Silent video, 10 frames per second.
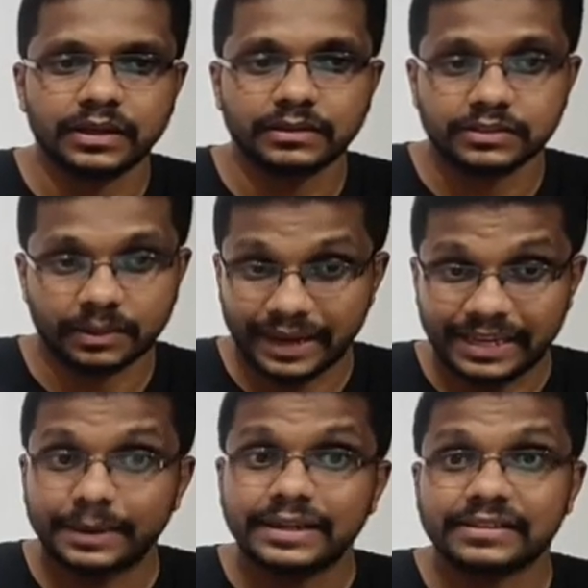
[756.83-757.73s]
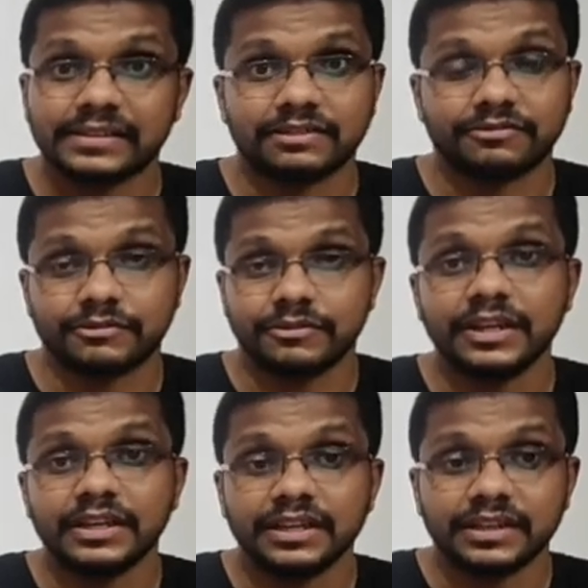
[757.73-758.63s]
Some antibiotics are
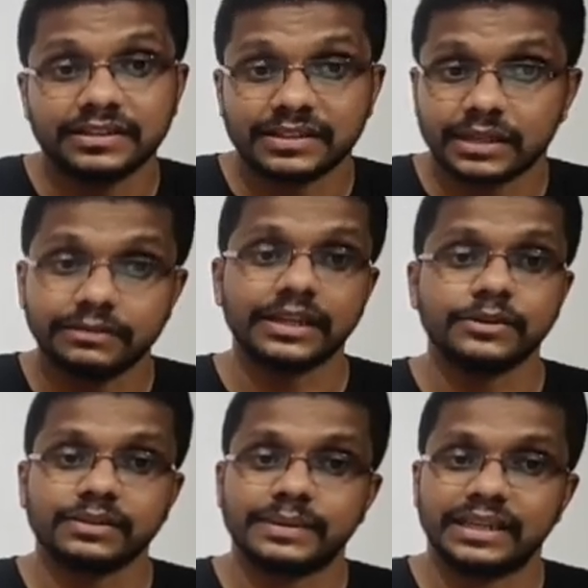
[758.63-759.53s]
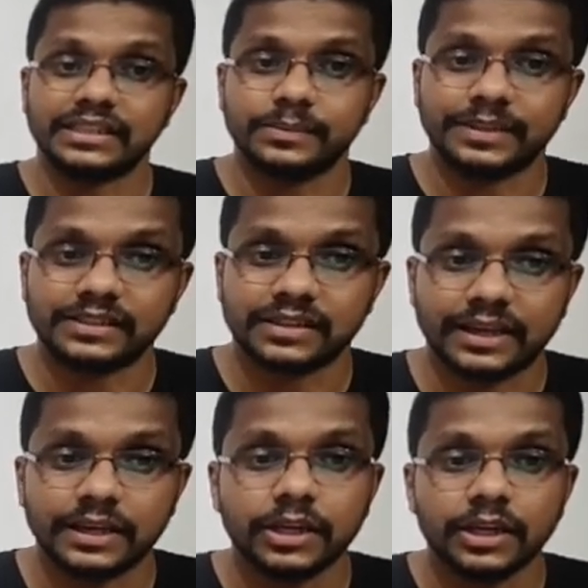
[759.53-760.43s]
discovered using metagenomics,
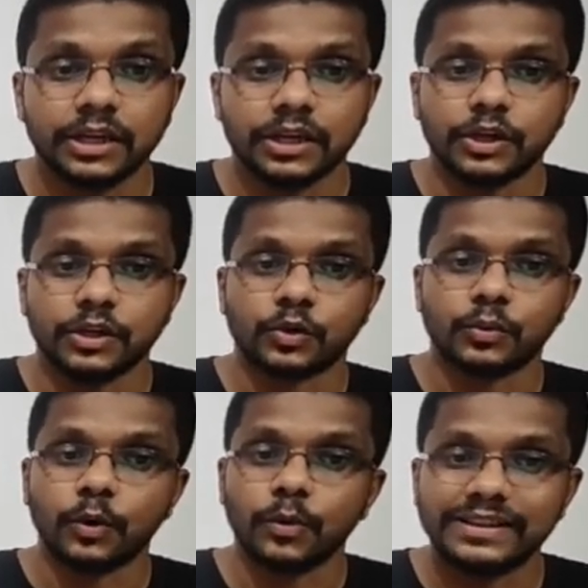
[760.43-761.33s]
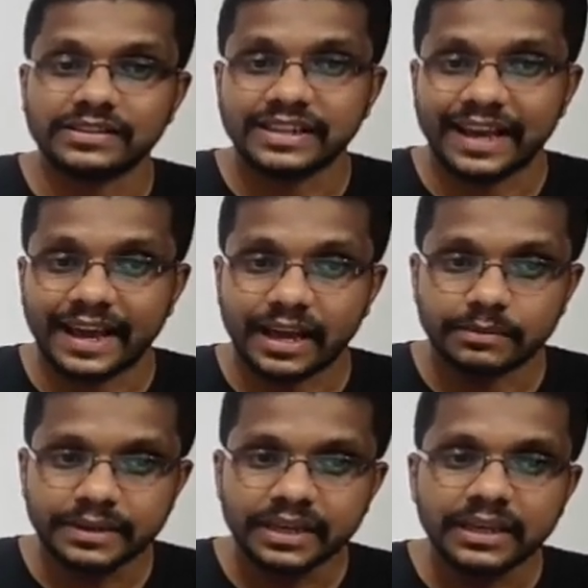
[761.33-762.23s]
like tropomyosin A
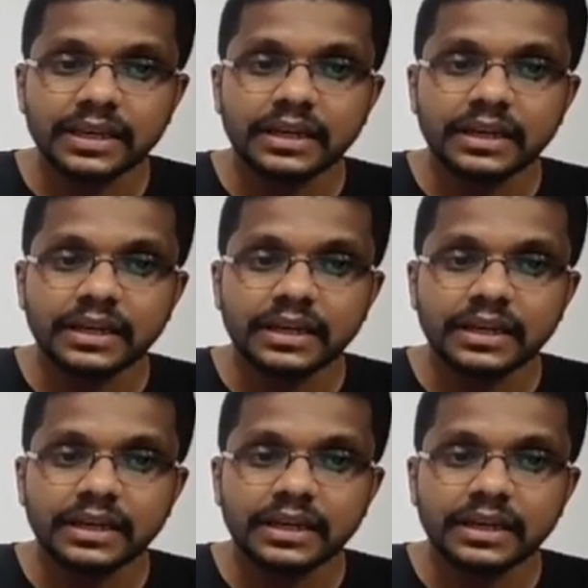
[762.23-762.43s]
and B.